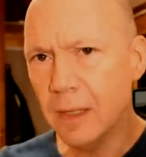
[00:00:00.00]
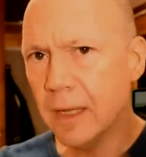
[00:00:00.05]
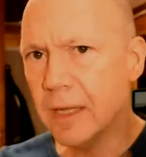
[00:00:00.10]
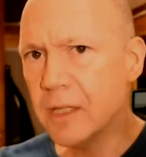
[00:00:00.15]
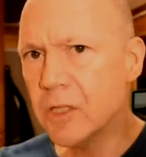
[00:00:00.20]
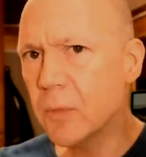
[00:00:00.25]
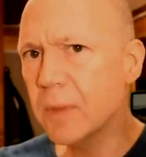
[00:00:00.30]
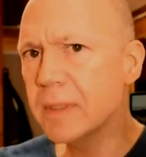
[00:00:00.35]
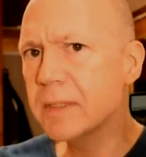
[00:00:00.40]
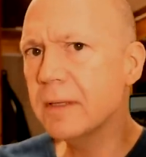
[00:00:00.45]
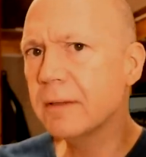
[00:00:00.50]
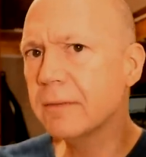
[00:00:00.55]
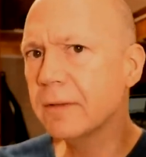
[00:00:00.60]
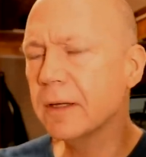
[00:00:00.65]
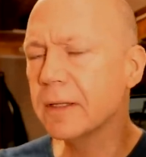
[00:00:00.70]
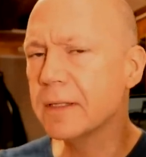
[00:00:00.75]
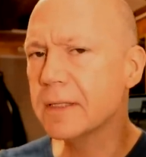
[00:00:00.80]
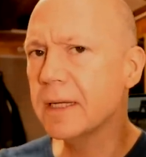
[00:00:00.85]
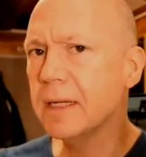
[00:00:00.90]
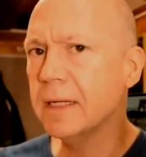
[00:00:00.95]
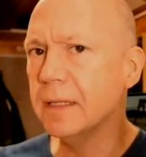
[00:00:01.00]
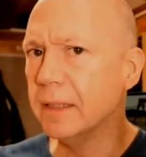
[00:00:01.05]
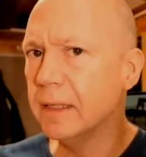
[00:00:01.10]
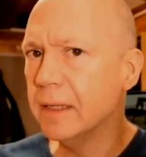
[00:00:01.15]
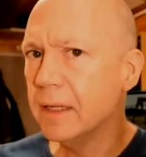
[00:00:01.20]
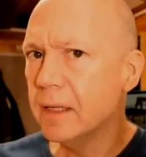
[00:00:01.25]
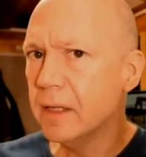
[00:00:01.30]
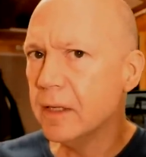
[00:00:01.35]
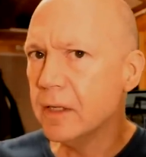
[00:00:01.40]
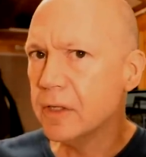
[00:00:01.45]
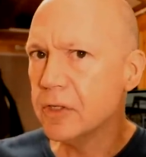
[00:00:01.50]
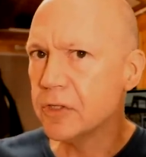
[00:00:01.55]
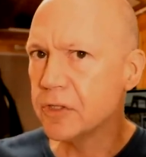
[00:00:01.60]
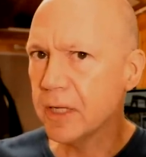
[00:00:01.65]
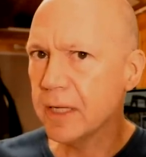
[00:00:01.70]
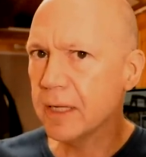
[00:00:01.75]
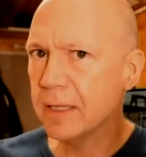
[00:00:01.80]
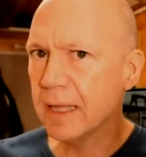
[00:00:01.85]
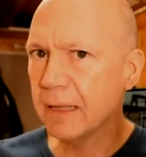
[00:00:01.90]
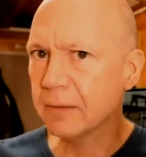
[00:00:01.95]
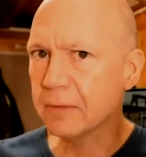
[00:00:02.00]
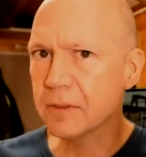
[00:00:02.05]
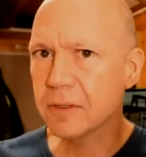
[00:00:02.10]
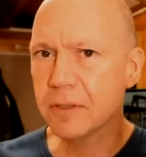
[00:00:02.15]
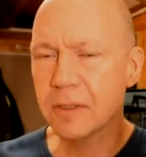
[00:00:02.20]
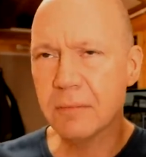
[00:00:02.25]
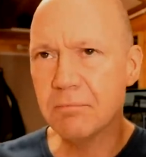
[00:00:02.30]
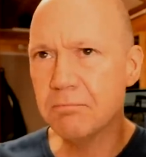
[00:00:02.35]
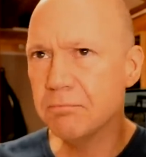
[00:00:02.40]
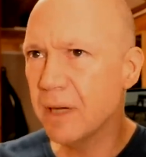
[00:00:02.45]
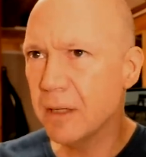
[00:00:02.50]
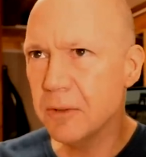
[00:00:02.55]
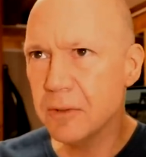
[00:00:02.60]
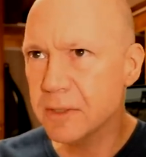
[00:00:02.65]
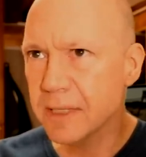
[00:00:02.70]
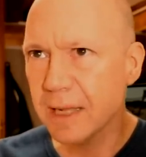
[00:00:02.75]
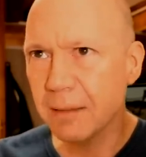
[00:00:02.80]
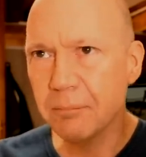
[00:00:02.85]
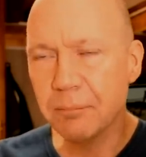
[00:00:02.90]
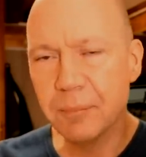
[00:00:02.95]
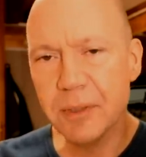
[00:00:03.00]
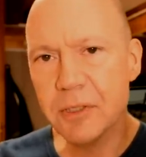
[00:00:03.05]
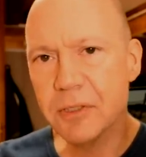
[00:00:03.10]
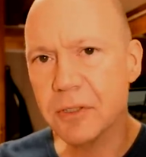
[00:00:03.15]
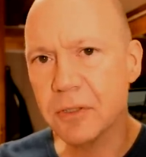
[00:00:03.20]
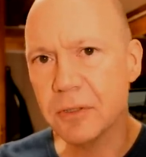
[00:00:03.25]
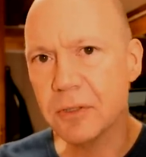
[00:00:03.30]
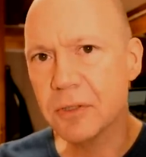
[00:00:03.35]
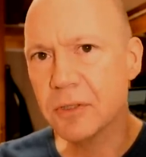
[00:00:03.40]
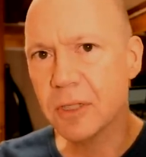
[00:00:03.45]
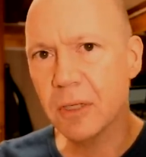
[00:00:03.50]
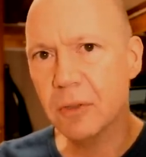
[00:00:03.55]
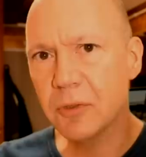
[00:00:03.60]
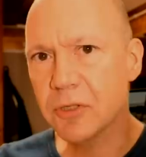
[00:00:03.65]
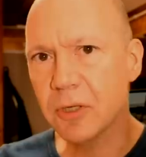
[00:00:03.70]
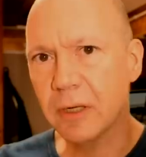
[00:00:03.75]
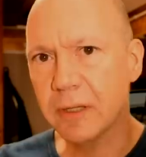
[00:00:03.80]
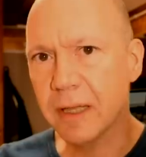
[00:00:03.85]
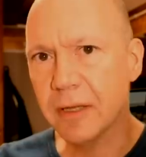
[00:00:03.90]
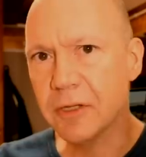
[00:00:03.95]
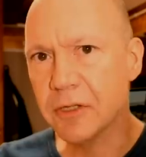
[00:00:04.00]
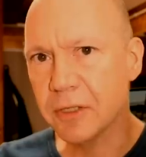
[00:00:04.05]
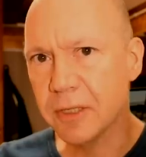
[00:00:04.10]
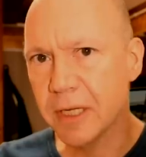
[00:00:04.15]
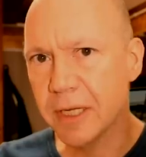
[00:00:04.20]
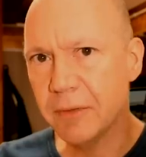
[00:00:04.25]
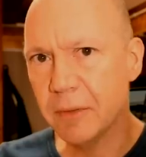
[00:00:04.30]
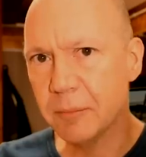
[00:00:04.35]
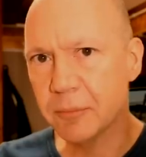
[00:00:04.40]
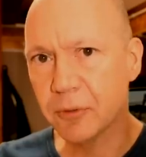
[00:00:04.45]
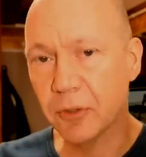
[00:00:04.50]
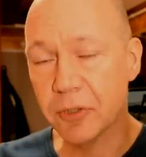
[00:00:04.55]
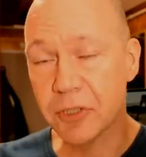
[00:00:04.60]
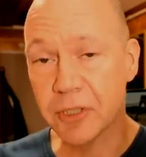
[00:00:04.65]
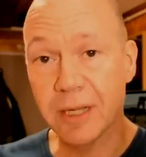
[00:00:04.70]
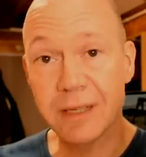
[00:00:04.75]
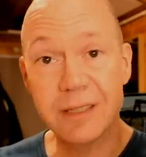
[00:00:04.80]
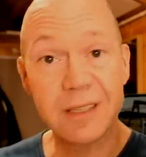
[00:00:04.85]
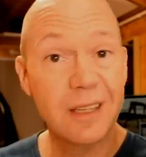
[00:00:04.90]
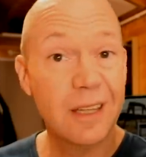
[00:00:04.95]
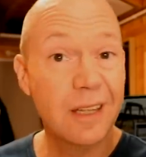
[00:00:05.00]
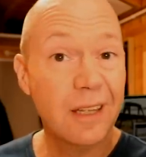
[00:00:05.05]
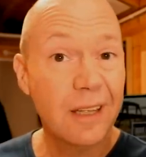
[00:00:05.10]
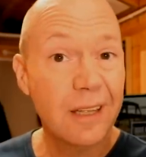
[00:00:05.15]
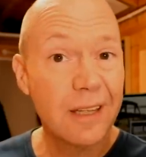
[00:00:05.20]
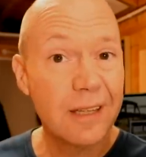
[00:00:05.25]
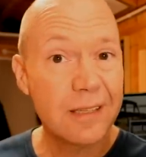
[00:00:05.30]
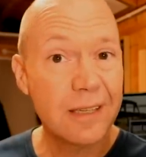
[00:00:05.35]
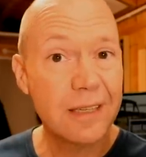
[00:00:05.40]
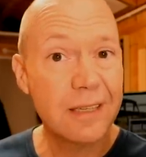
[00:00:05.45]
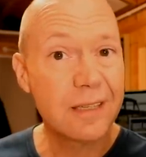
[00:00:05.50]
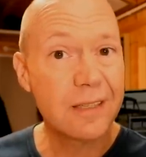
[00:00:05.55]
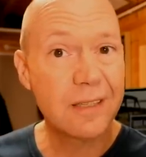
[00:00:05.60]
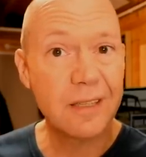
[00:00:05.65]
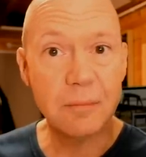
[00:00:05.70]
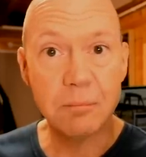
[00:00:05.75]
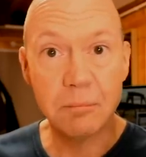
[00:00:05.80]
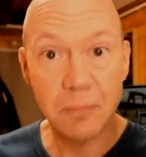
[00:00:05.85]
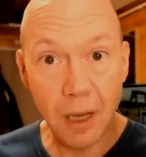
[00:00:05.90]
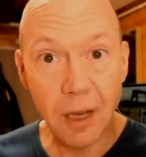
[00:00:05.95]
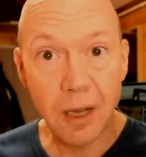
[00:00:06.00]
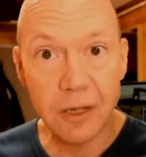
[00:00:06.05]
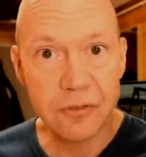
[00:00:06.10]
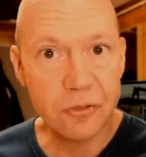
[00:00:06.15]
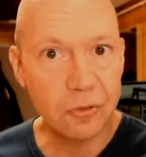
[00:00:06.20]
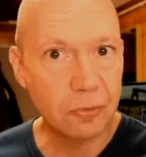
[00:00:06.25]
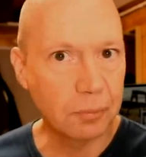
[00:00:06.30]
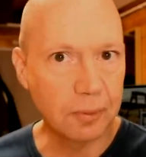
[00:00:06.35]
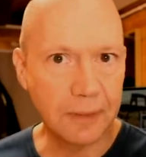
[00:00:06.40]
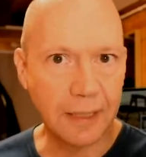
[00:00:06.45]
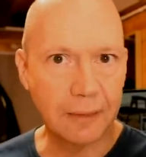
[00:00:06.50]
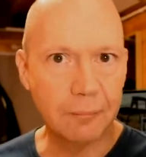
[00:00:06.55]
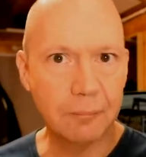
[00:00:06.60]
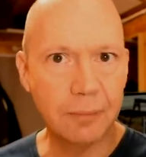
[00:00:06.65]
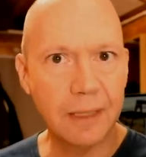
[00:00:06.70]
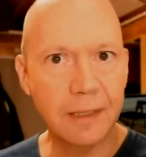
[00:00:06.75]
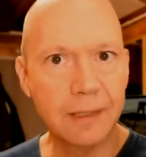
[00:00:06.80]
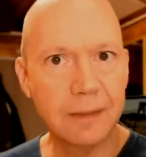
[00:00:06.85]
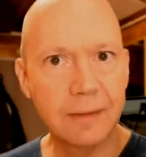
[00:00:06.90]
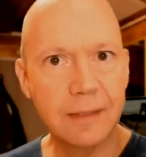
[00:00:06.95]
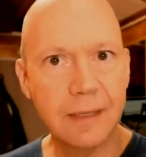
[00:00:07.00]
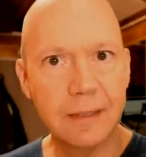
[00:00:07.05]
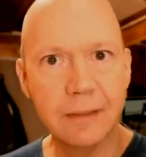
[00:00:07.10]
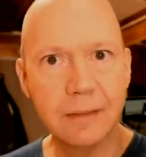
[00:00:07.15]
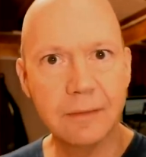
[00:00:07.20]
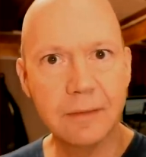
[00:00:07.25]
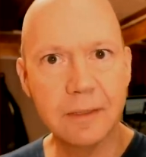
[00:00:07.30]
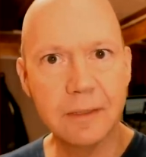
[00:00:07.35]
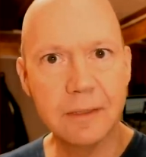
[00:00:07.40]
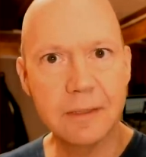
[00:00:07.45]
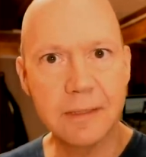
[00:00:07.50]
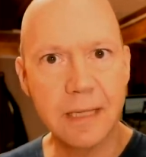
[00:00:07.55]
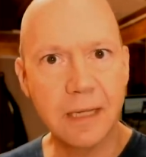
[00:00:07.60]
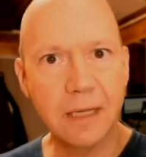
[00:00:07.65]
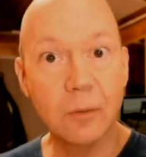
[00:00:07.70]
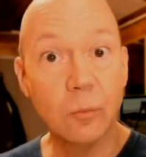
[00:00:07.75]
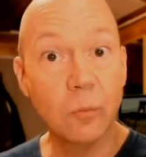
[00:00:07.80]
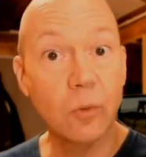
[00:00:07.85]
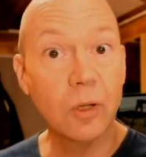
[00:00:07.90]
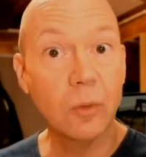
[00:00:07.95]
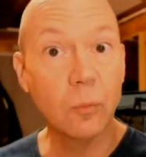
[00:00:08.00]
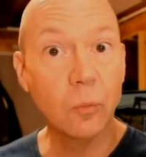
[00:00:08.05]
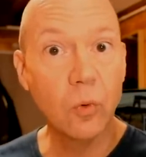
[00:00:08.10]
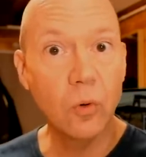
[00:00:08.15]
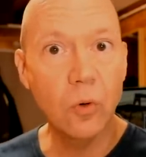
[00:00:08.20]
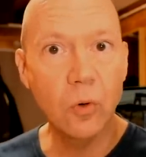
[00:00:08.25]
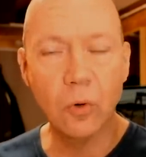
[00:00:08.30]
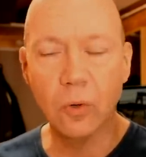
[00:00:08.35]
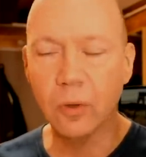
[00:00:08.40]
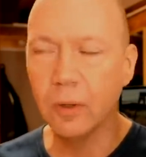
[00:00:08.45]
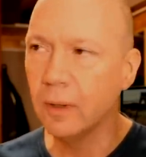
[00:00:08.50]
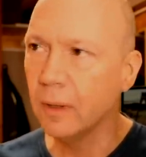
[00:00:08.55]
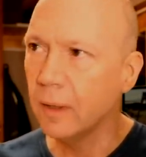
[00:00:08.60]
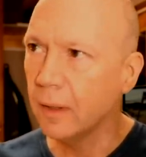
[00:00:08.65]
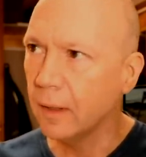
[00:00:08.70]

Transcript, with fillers: In twenty thirteen, Xi announced the most ambitious social and engineering project since the Marshall Plan back at the end of the Second World War.